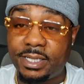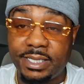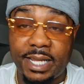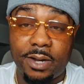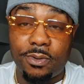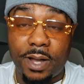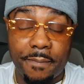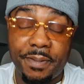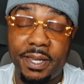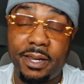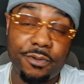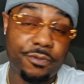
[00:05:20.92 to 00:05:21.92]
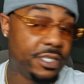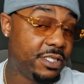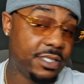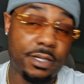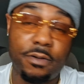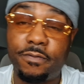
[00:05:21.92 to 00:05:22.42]
a doubt, I'm paying
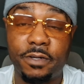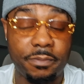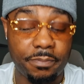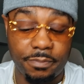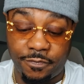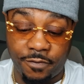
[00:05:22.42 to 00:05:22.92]
resale for them